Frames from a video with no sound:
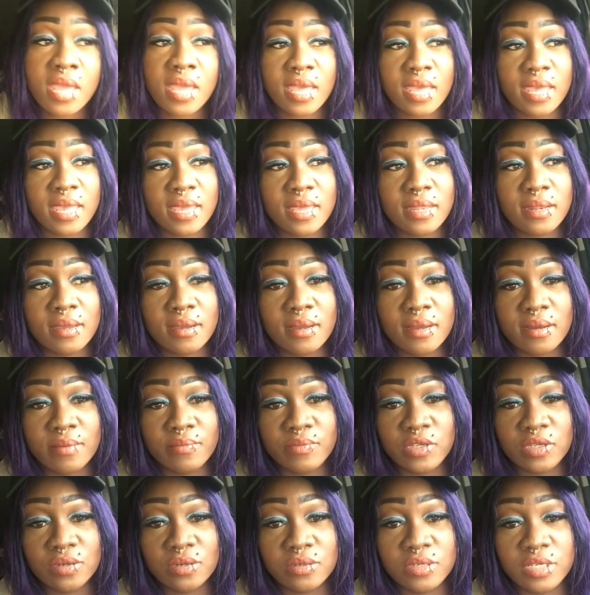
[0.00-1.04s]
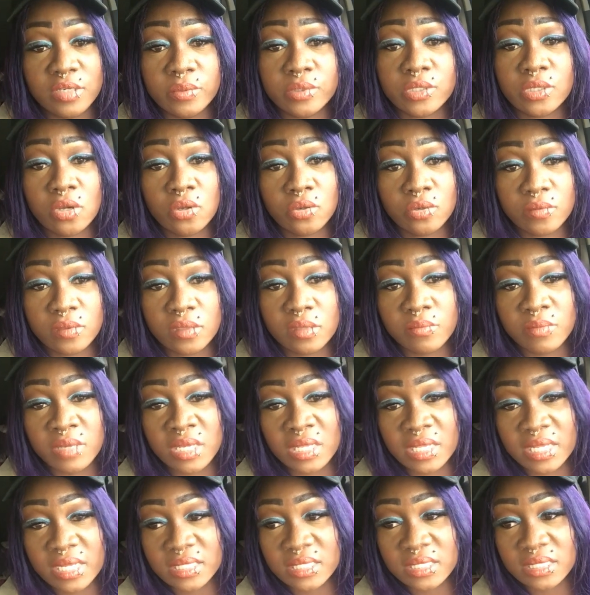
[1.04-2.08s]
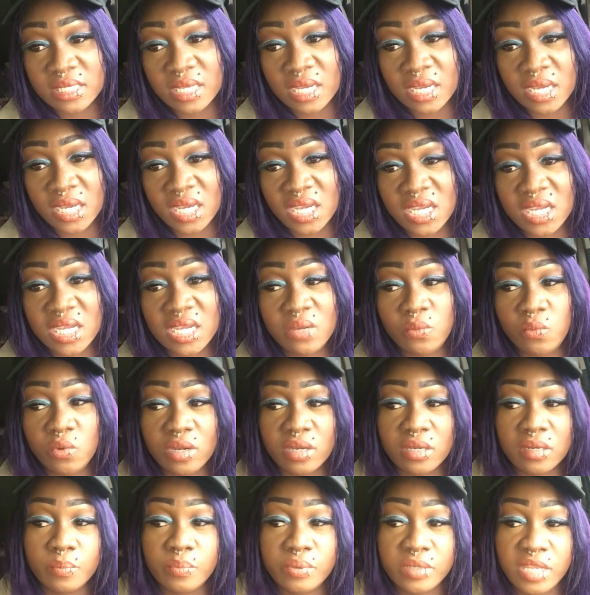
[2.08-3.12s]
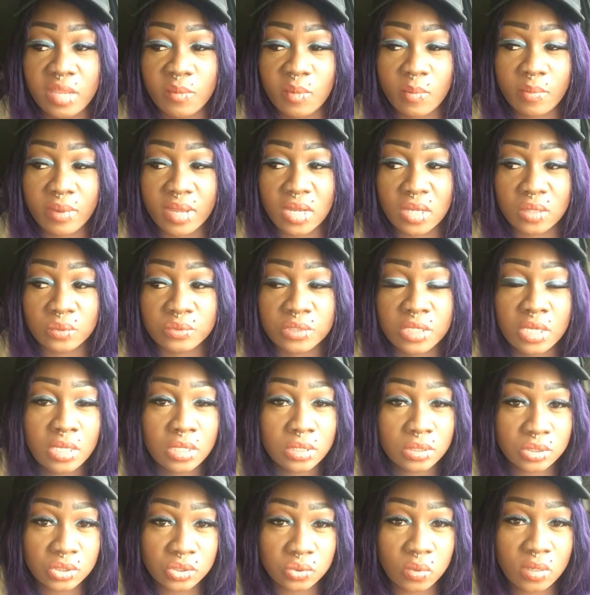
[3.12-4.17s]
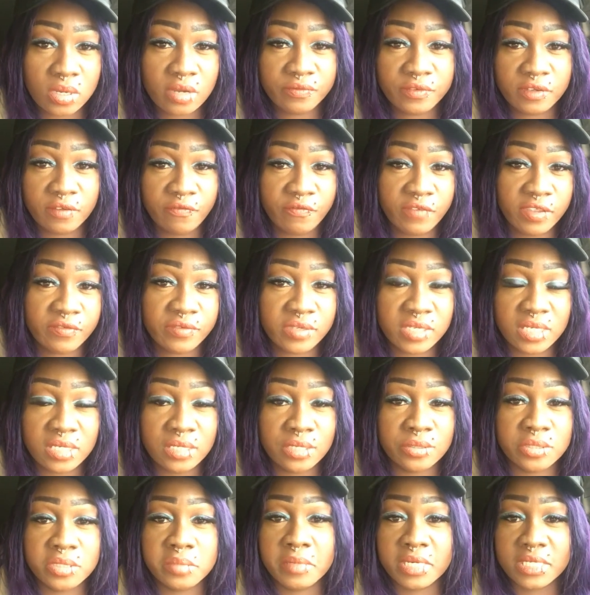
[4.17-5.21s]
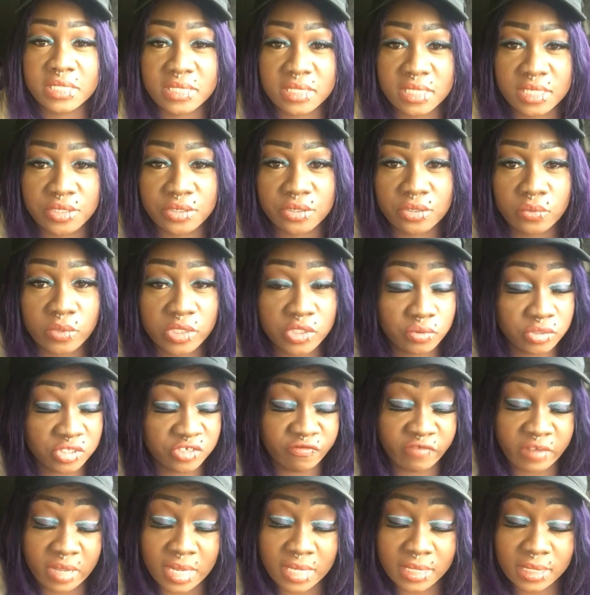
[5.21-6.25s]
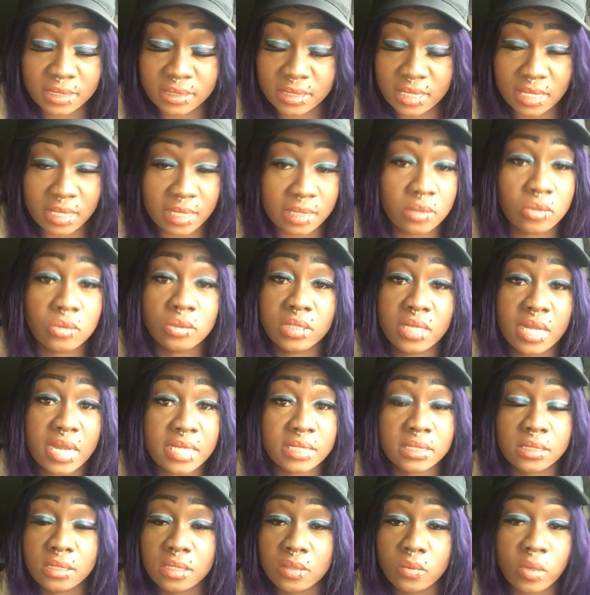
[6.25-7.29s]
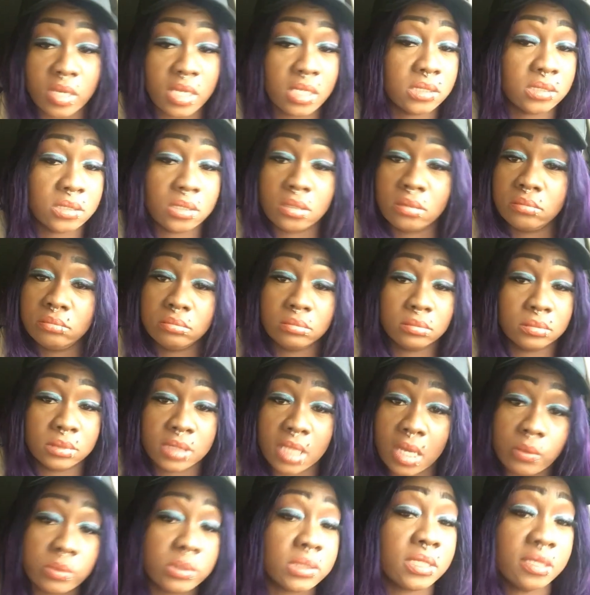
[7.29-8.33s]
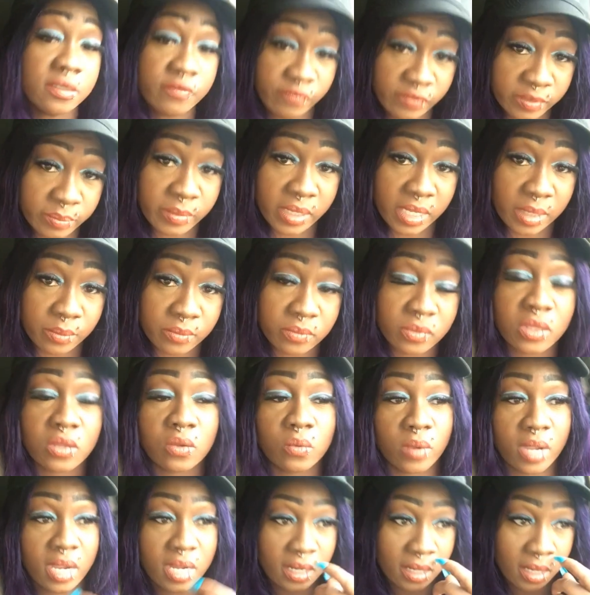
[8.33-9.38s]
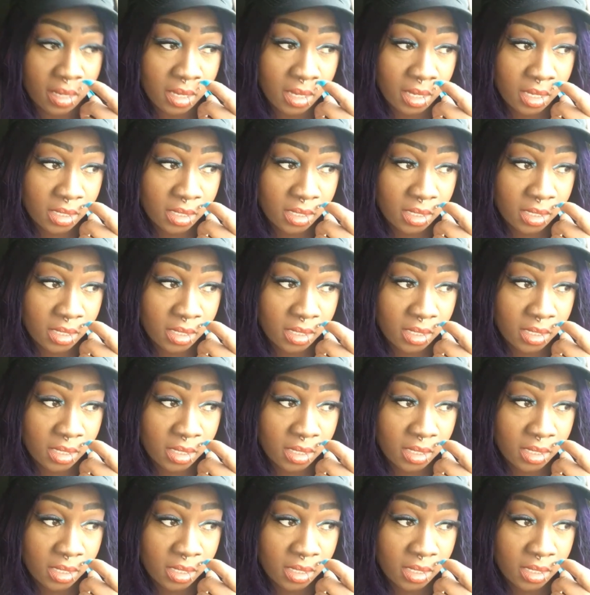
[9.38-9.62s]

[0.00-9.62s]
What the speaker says: And, you know, he was older than me. Let's say we're going to put him about 12 to 15 years my senior, which was fine because I like older guys anyway. So that was good for me, right?